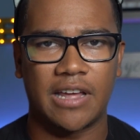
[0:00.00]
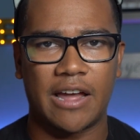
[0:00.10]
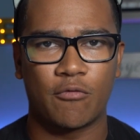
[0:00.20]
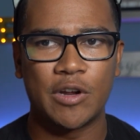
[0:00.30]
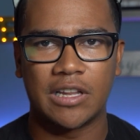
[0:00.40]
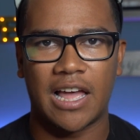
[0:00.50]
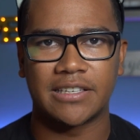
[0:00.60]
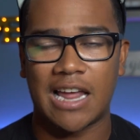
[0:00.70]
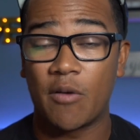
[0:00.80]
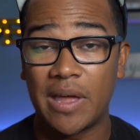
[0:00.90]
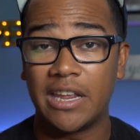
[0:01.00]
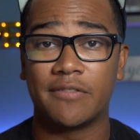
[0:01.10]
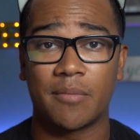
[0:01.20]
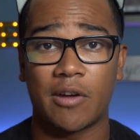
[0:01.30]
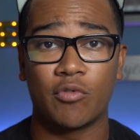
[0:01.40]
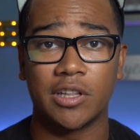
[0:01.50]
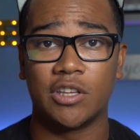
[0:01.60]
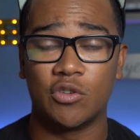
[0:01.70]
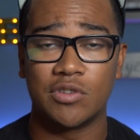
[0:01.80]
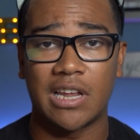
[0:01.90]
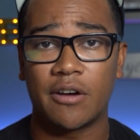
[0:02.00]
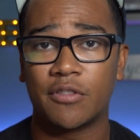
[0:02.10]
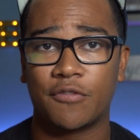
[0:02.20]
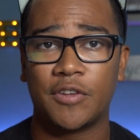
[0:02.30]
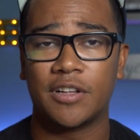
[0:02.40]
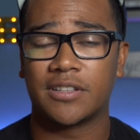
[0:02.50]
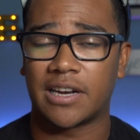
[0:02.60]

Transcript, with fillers: I realized how many of them I really use out in the field,